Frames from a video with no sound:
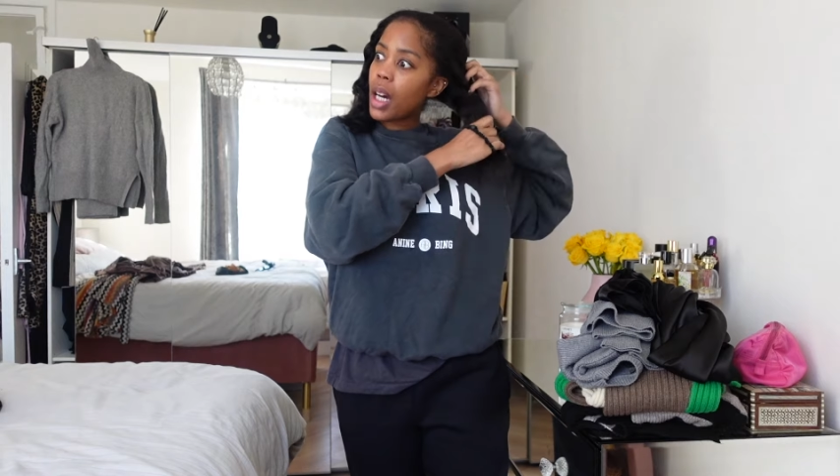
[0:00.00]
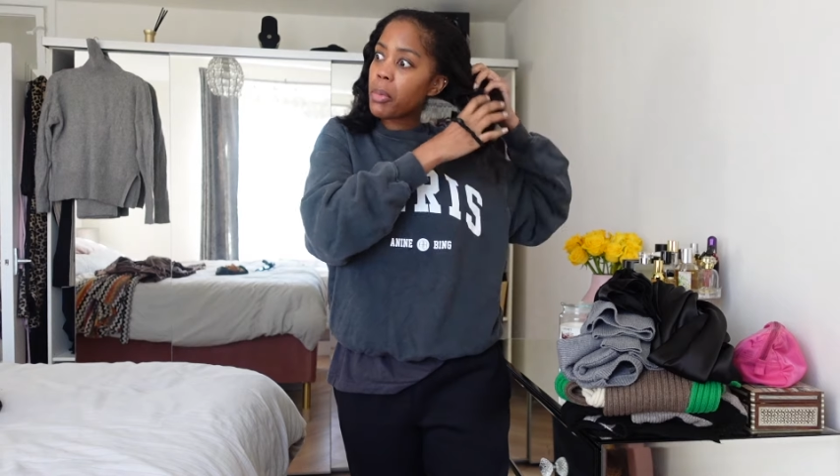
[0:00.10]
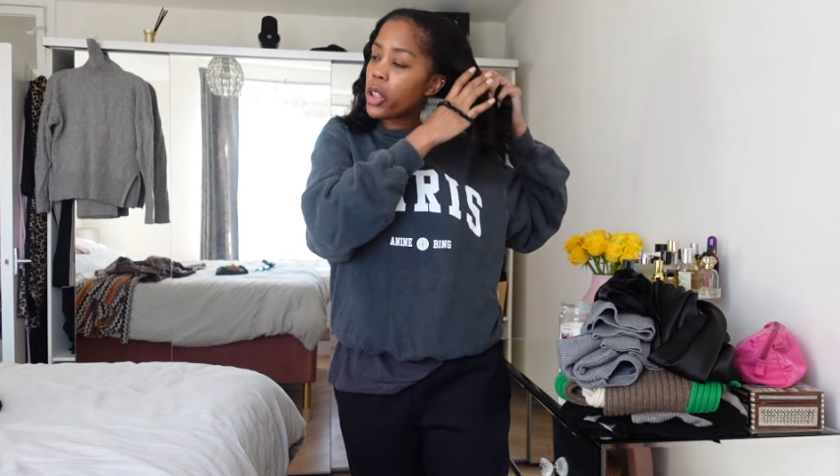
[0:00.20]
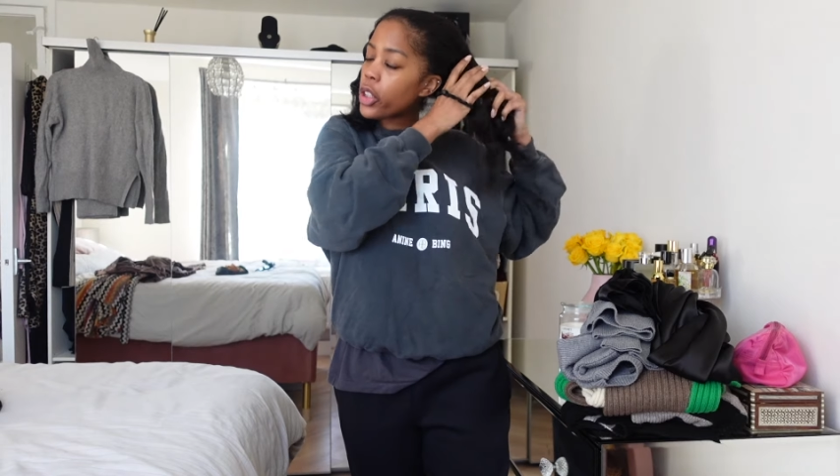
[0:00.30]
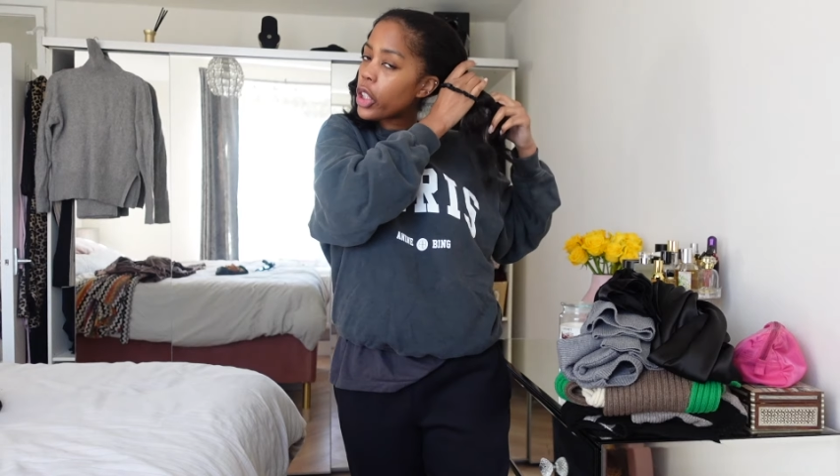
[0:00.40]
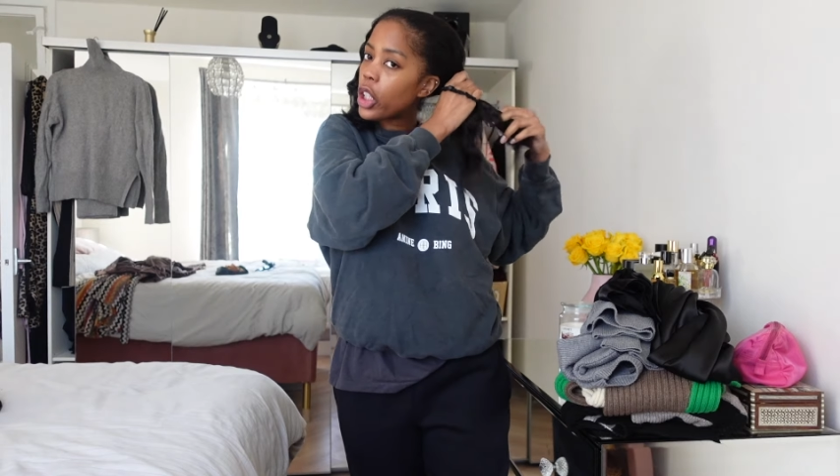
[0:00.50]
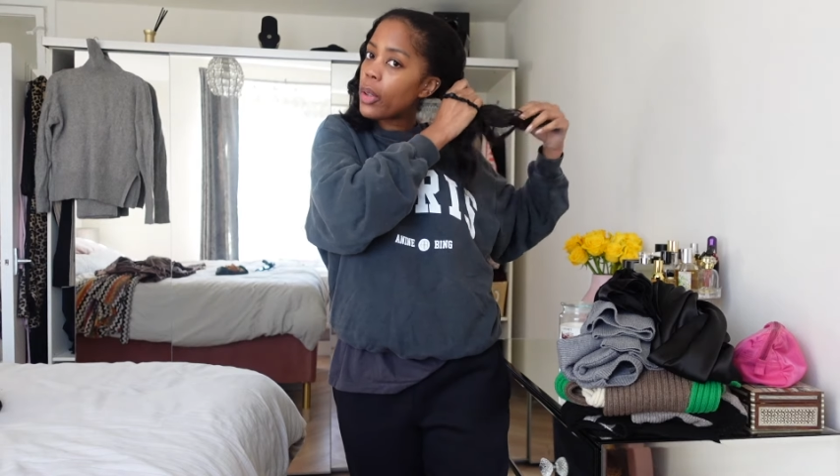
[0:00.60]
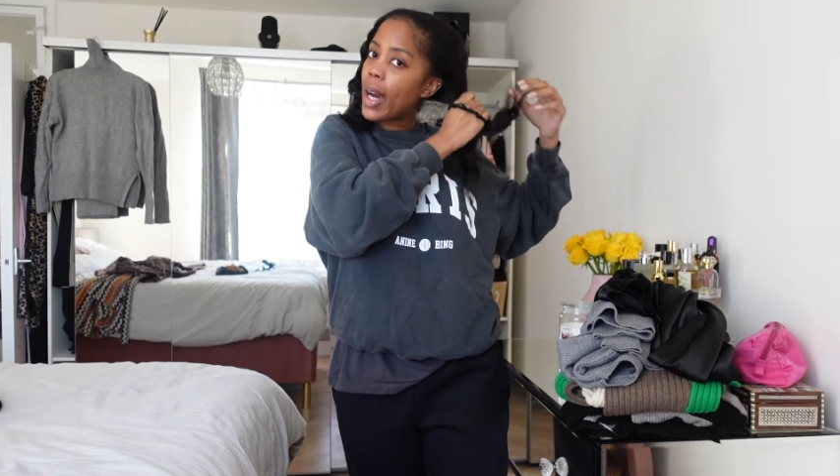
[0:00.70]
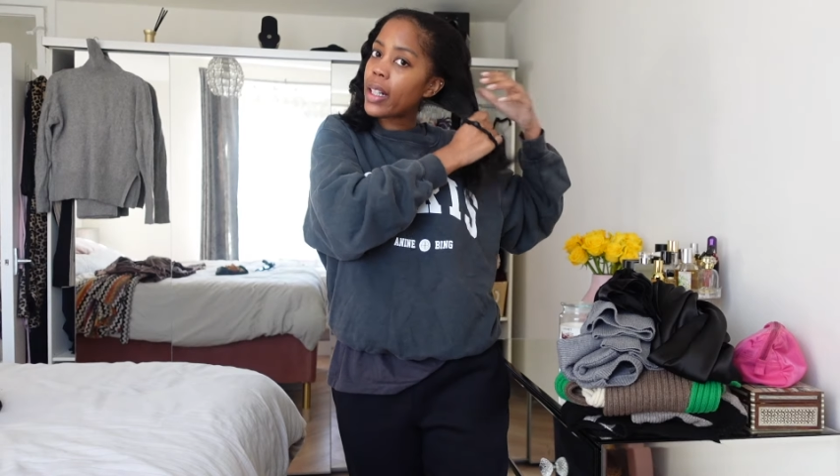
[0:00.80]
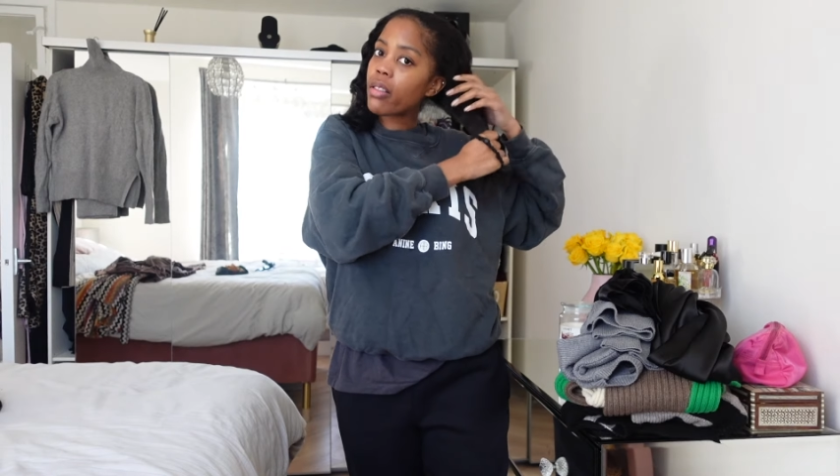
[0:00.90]
I'm going to
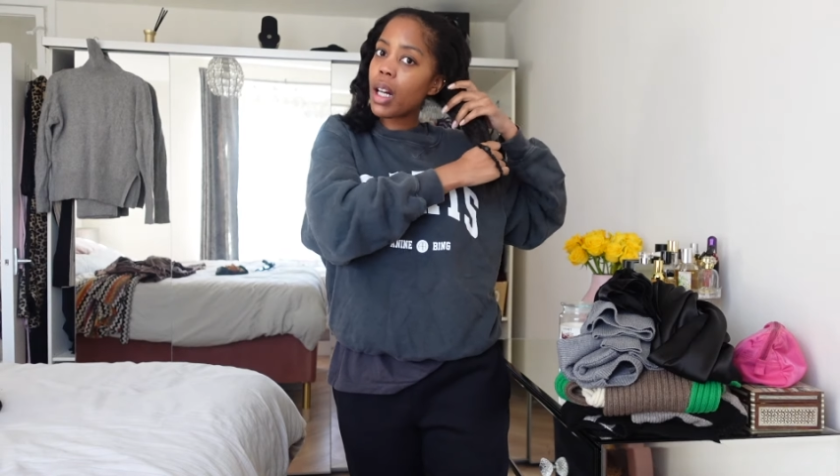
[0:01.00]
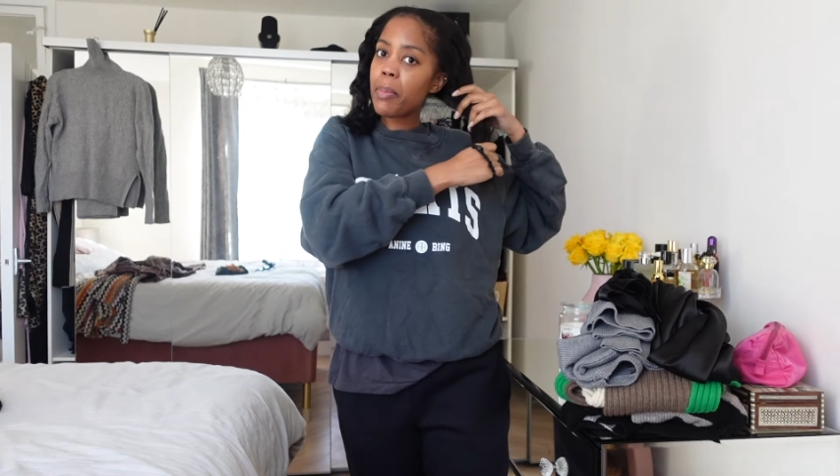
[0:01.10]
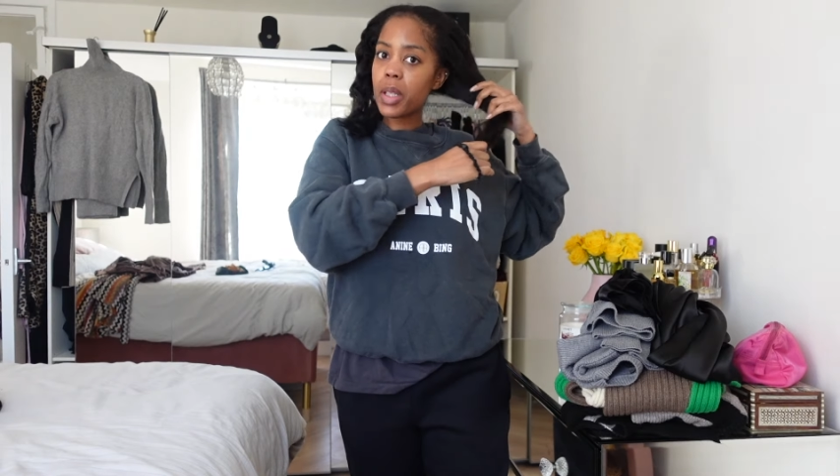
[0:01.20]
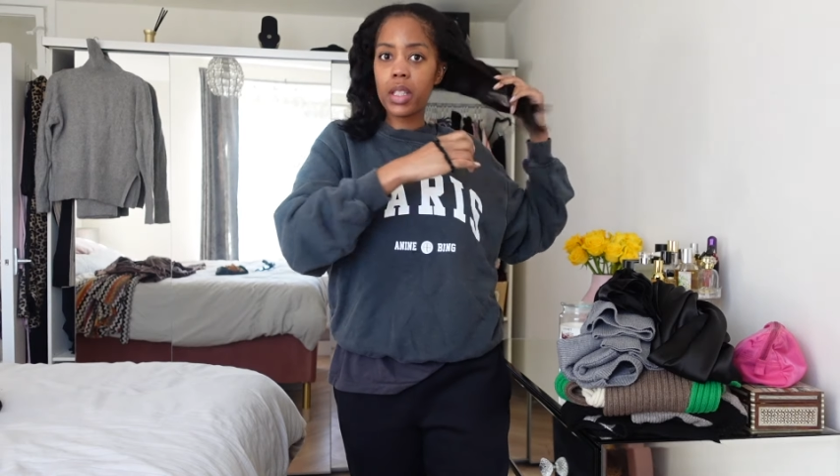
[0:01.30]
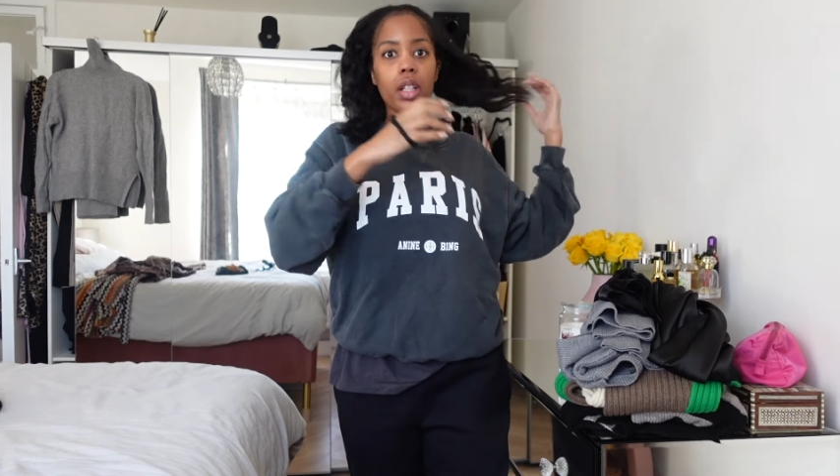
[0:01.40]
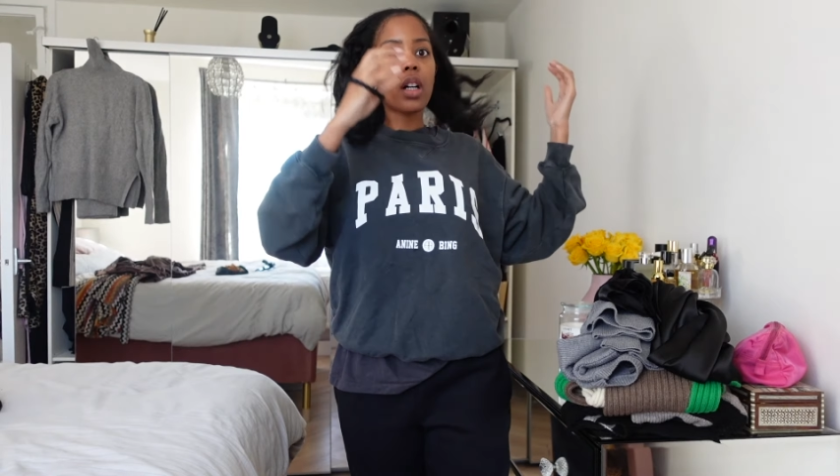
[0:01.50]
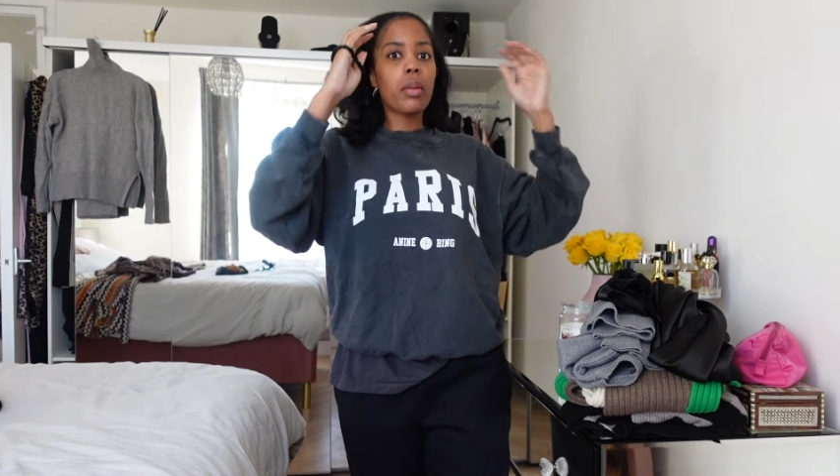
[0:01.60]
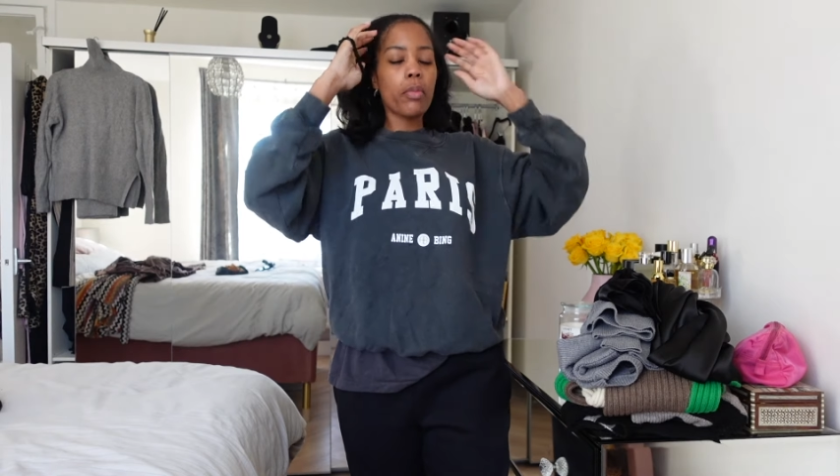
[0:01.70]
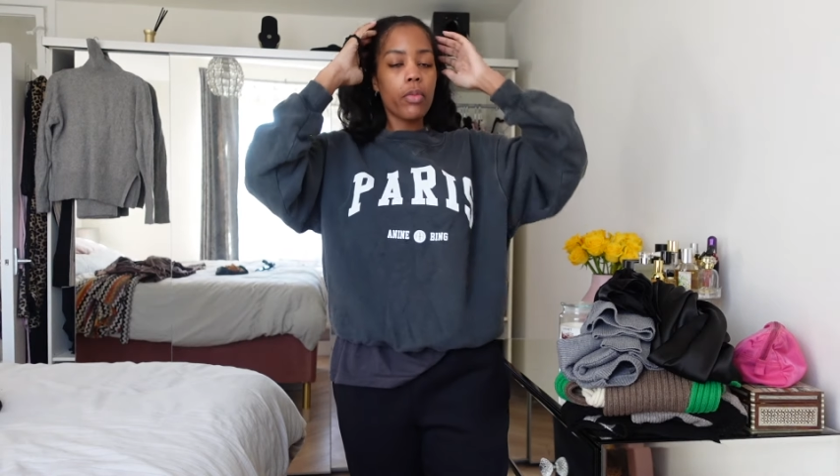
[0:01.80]
go and grab some